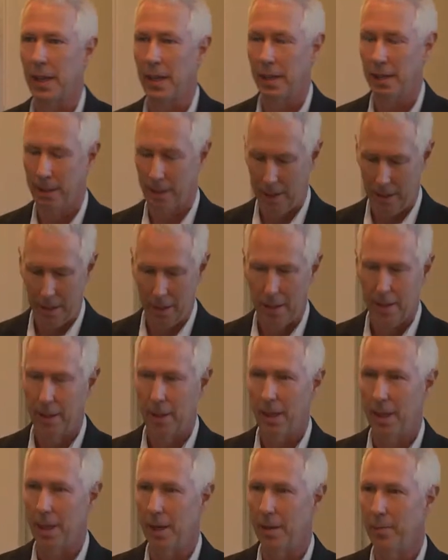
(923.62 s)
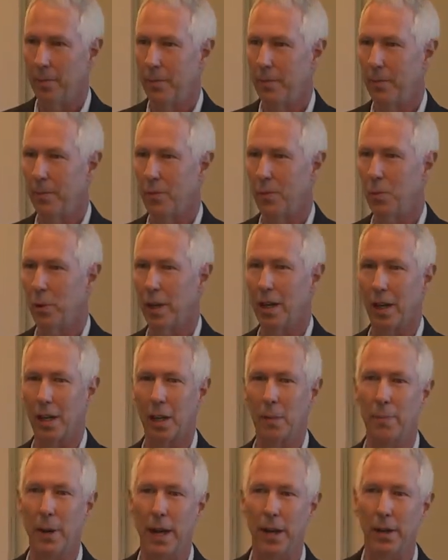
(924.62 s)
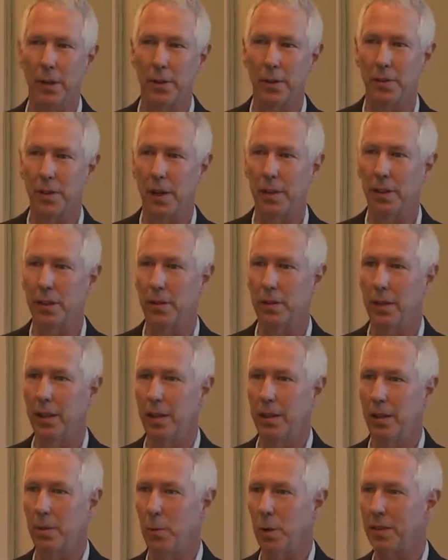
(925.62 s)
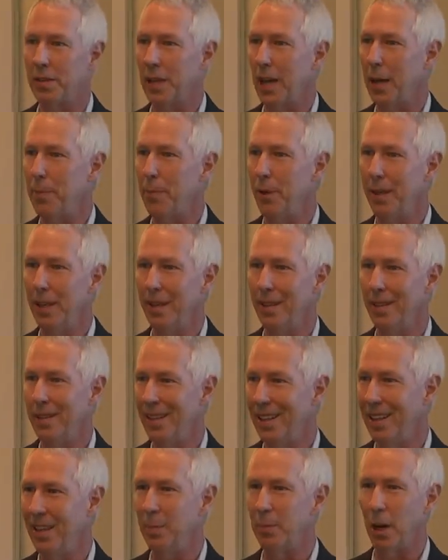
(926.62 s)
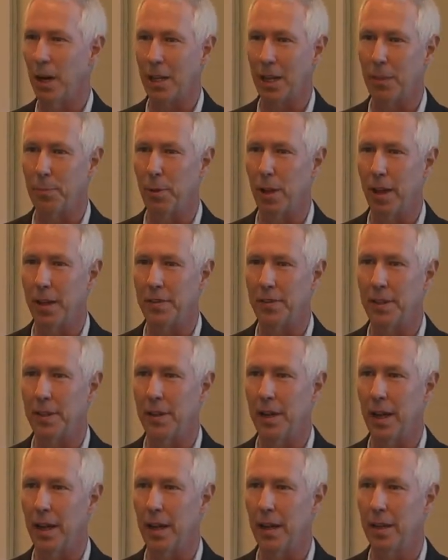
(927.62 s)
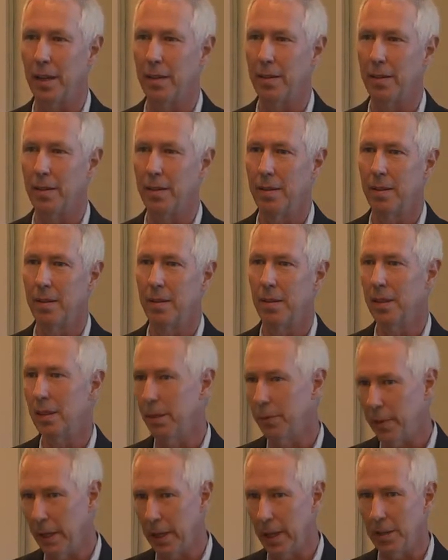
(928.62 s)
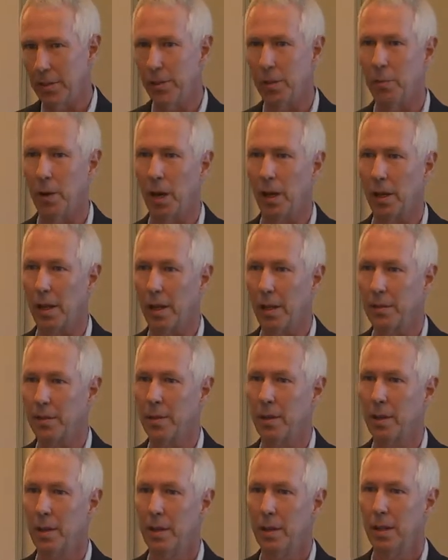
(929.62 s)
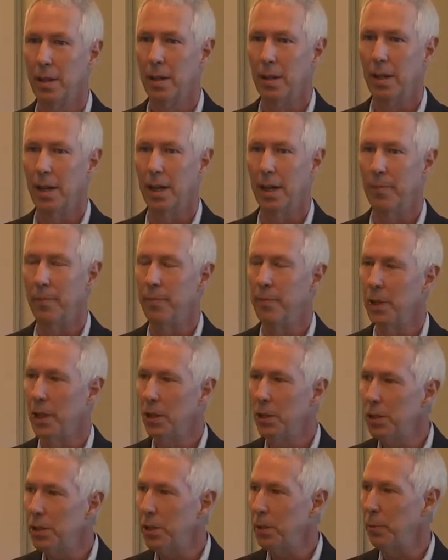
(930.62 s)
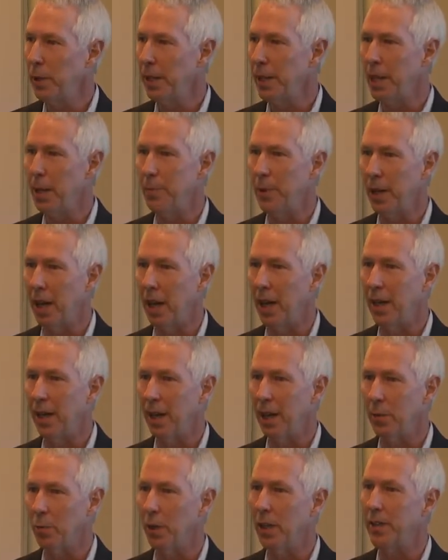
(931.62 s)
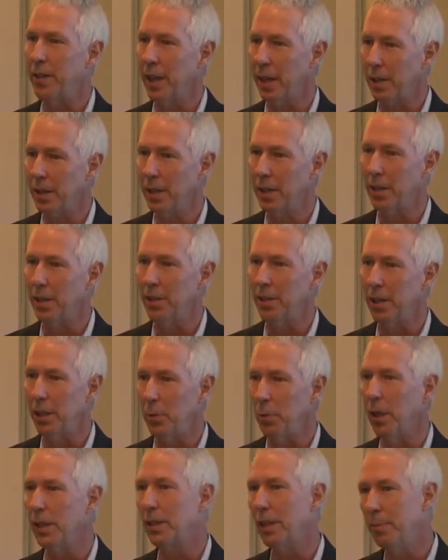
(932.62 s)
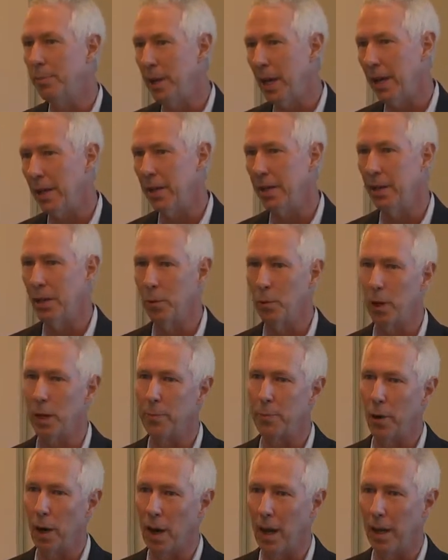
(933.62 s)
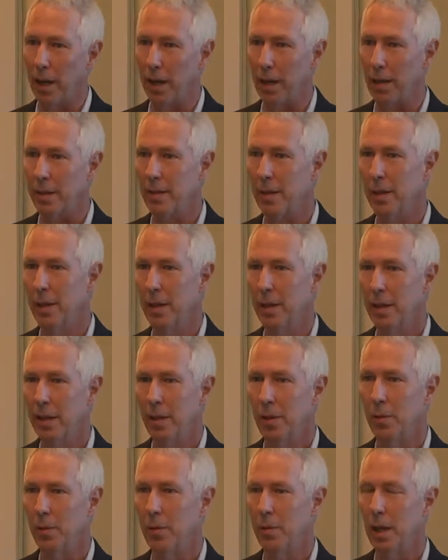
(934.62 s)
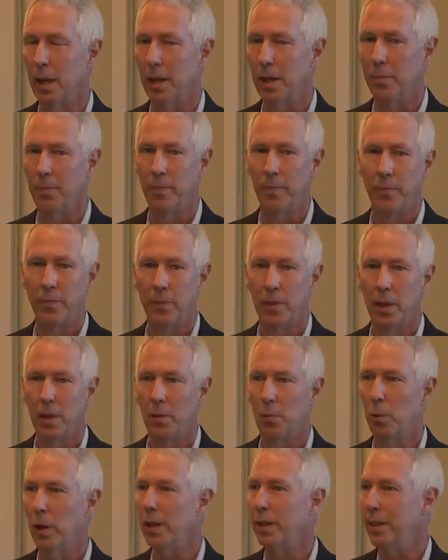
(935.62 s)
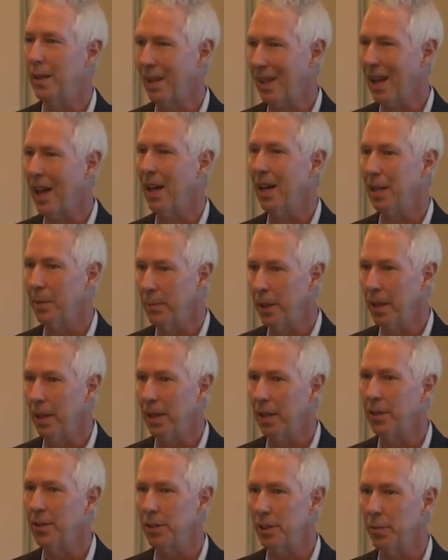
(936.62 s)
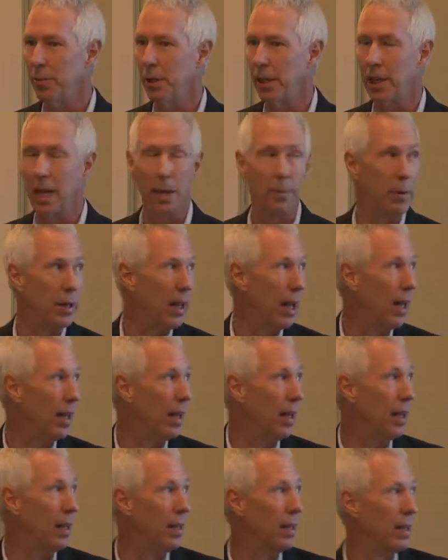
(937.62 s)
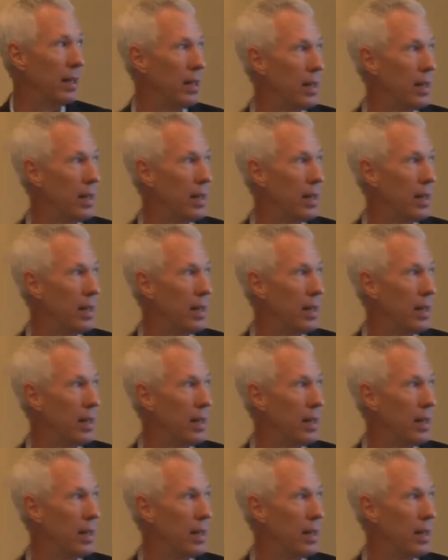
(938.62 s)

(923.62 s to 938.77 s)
on what our competitors are doing, what's happening in the marketplace today, in the financial markets. Who should we keep an eye on? What technology, what competitor, what product, what economy should we keep an eye on?